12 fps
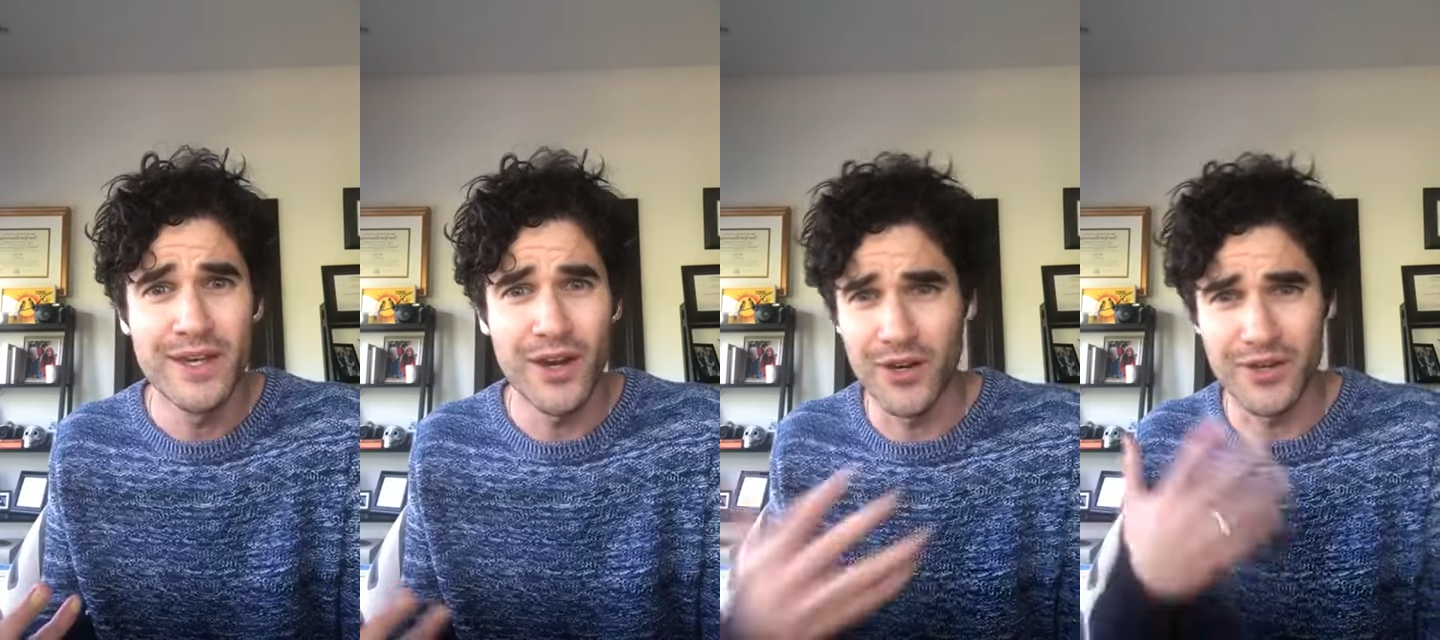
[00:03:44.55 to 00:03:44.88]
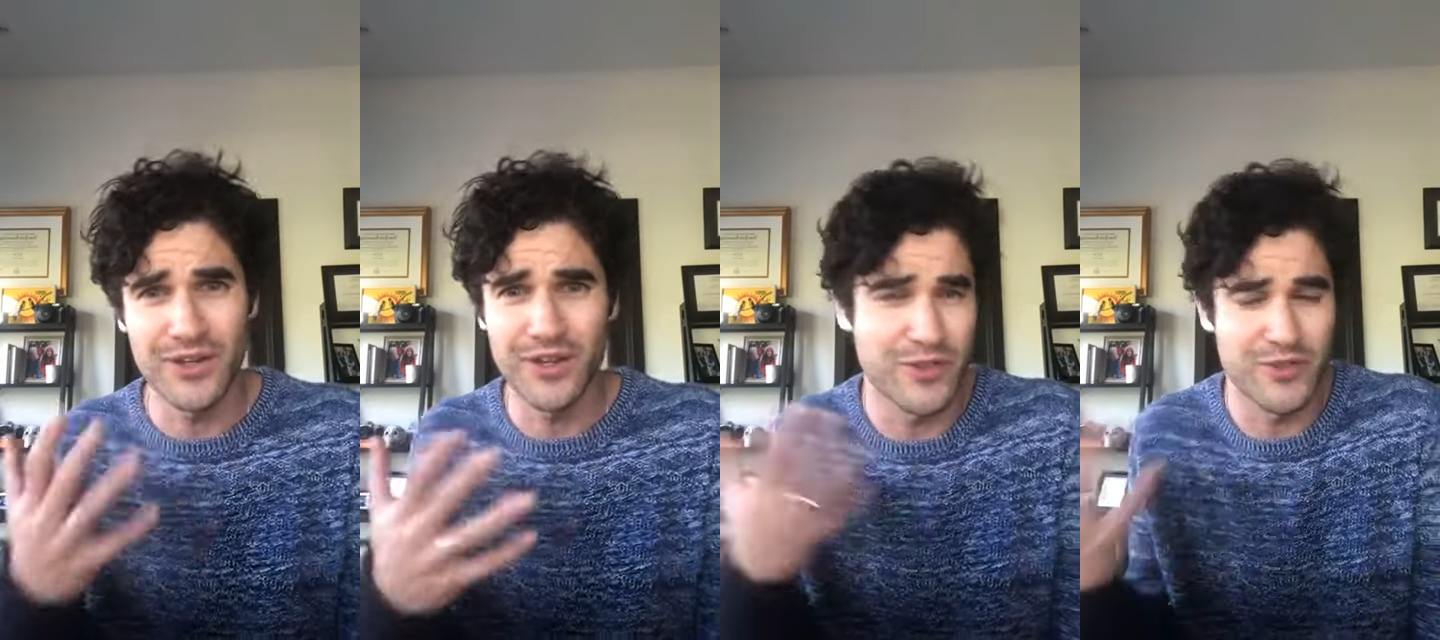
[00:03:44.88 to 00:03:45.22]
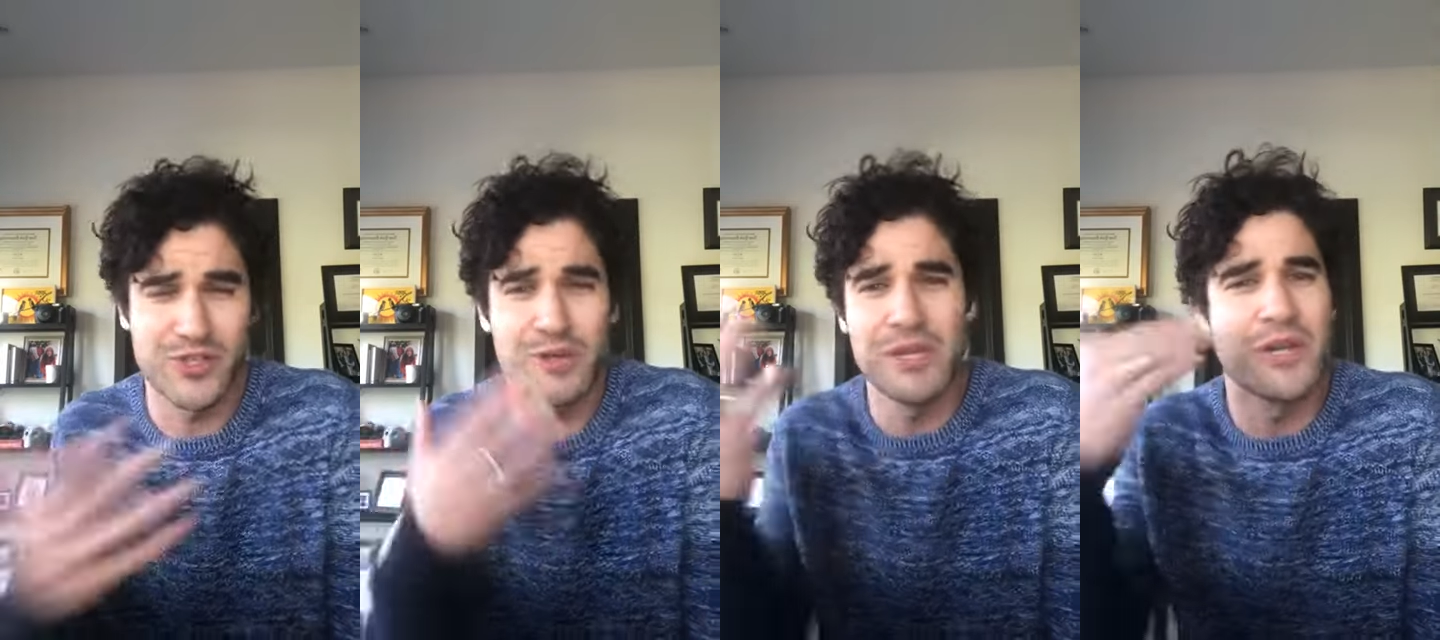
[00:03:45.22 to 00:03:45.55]

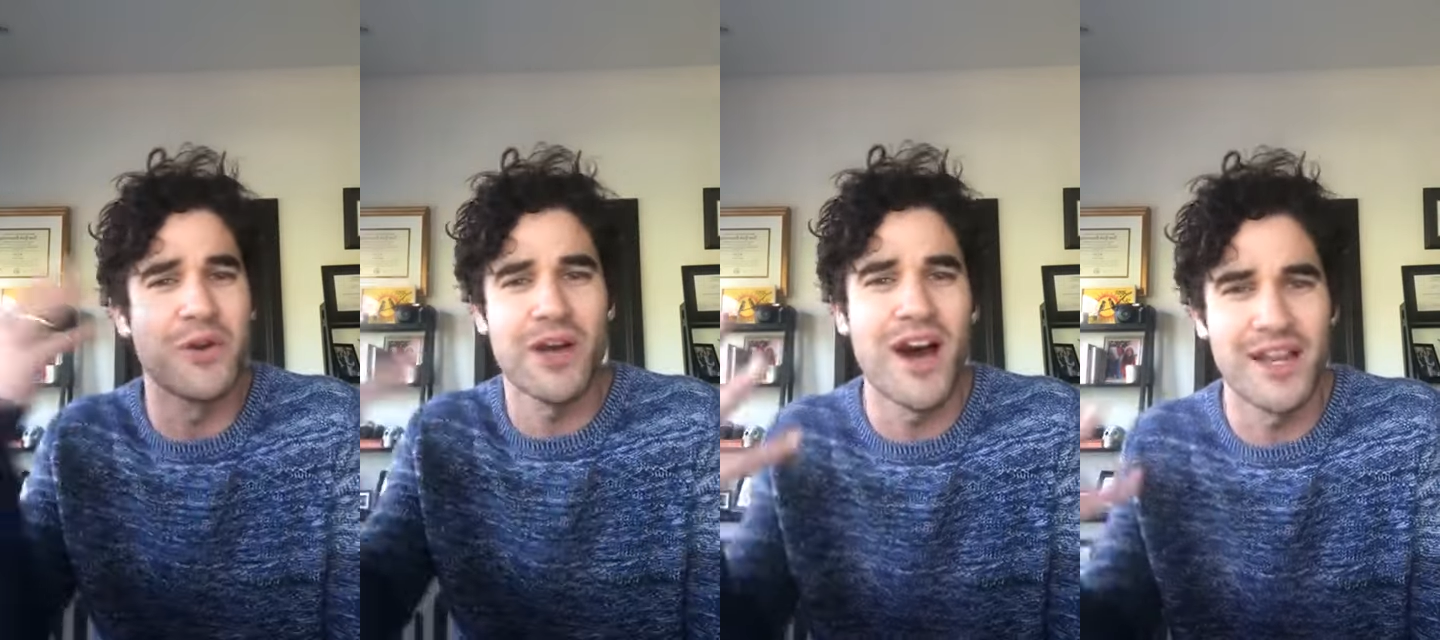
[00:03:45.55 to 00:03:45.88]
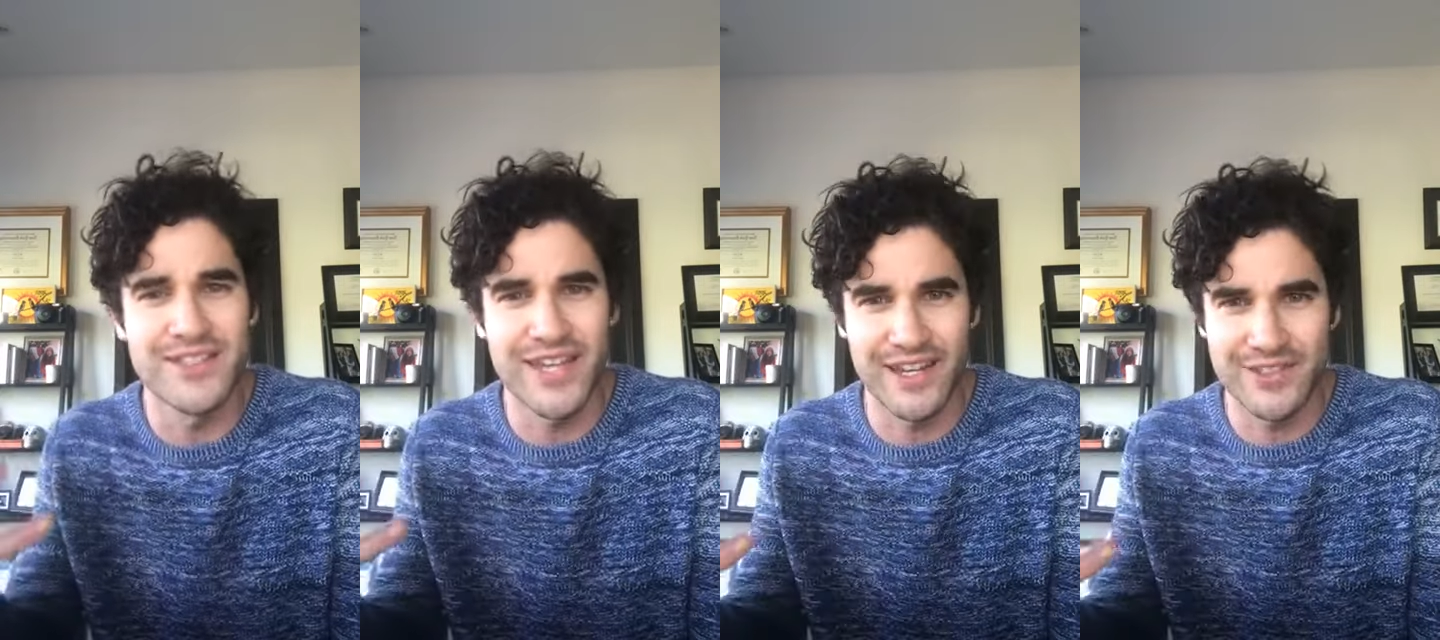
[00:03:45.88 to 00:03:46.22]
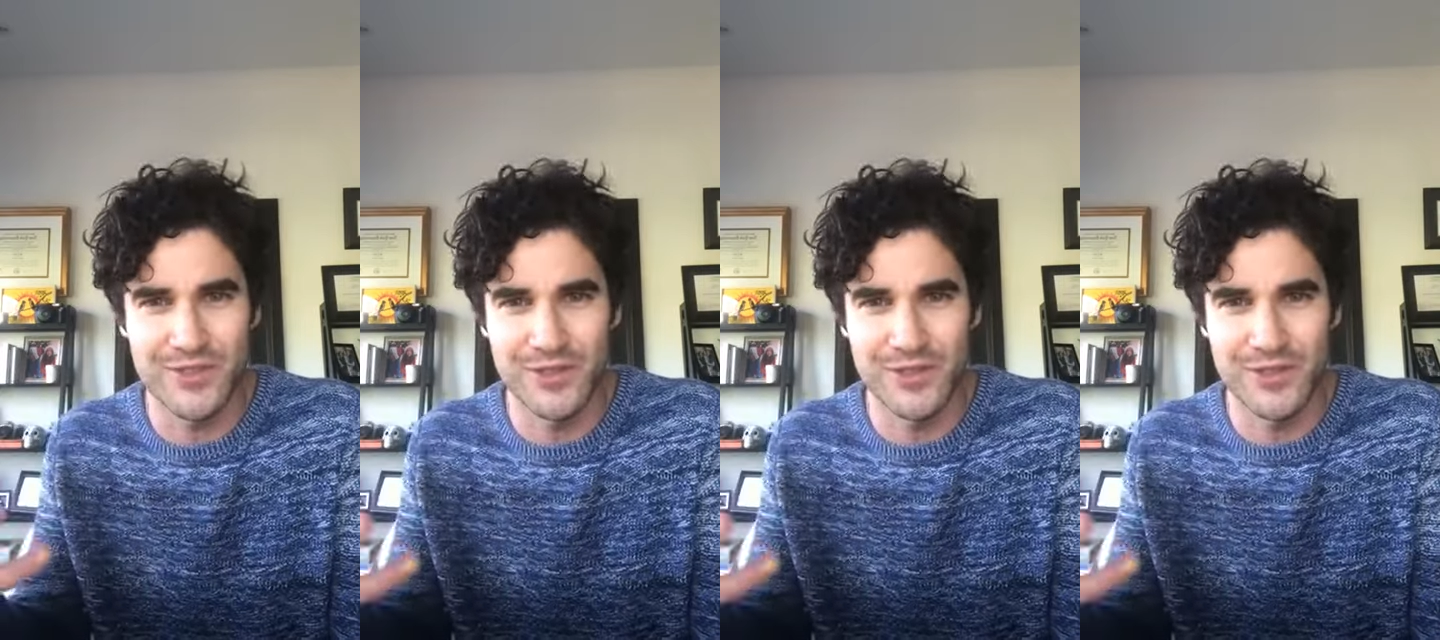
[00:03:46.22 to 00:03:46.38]
there's going to be no context.